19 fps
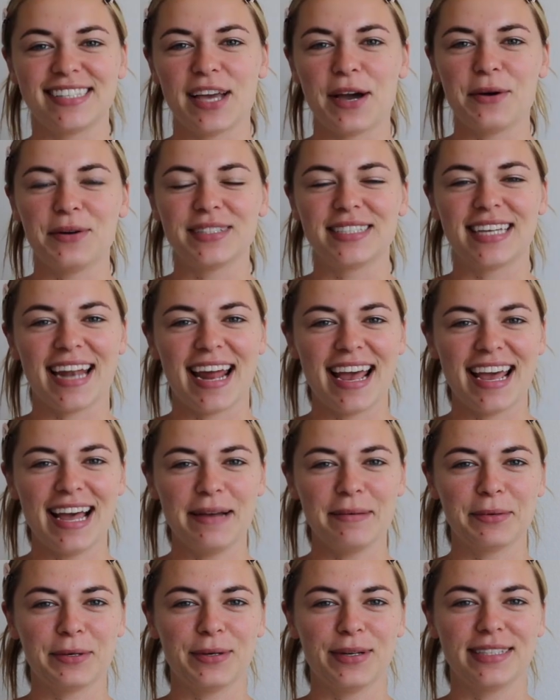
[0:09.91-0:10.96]
So today
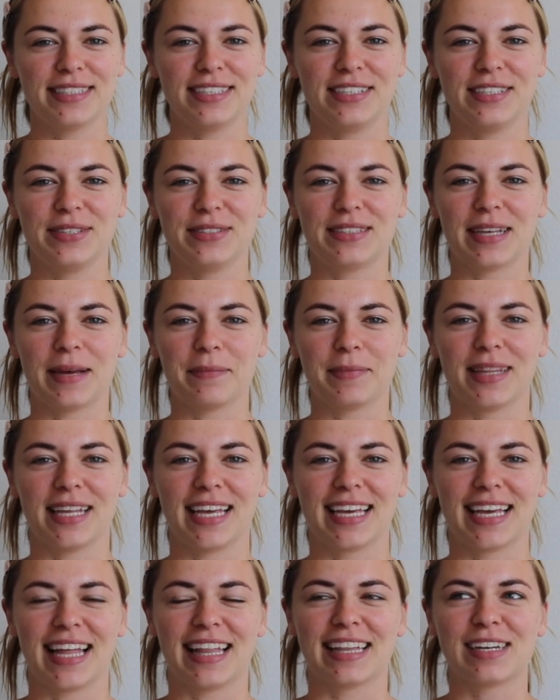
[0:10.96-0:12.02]
I'm going to do
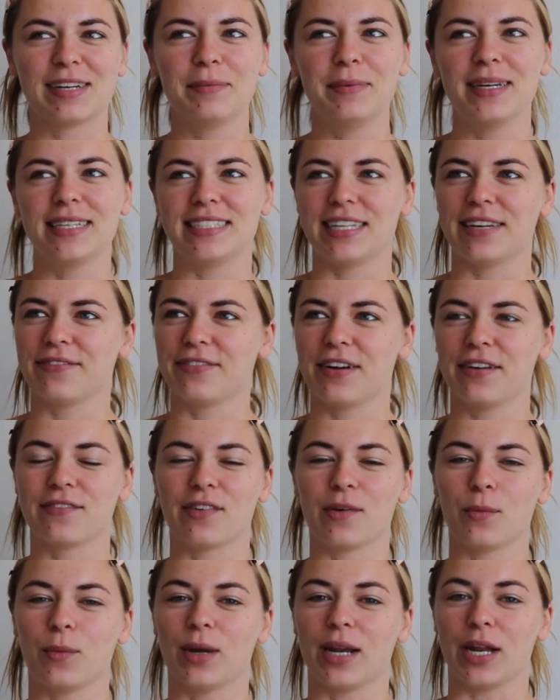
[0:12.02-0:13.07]
something a little bit different
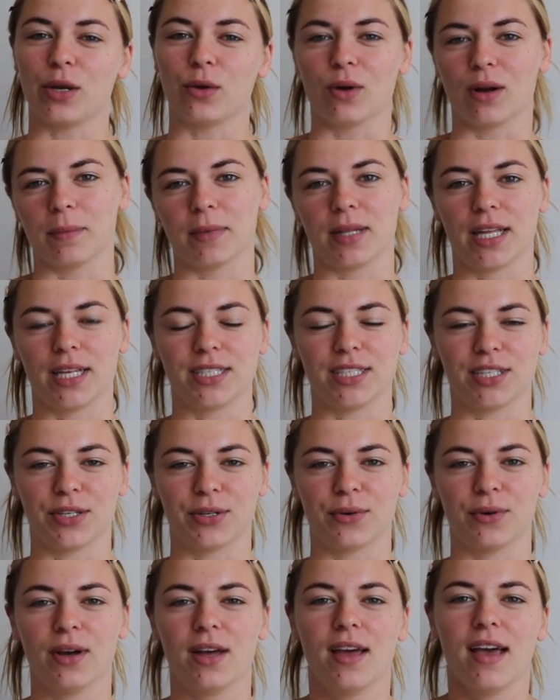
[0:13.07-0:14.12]
from what I normally
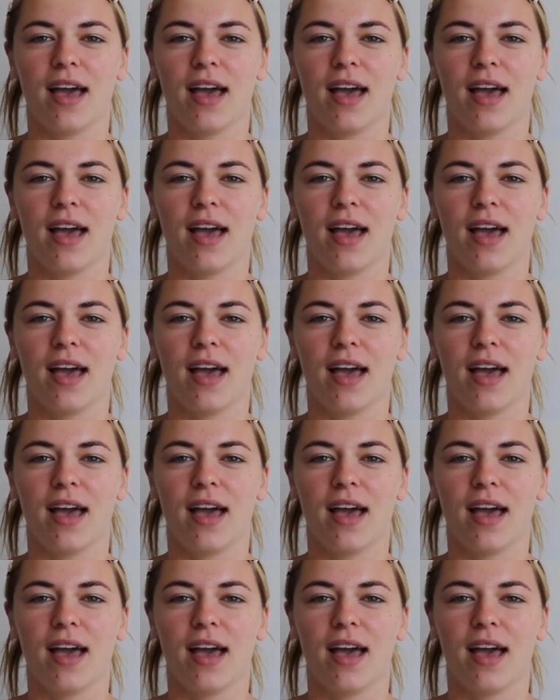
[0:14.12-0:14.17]
do.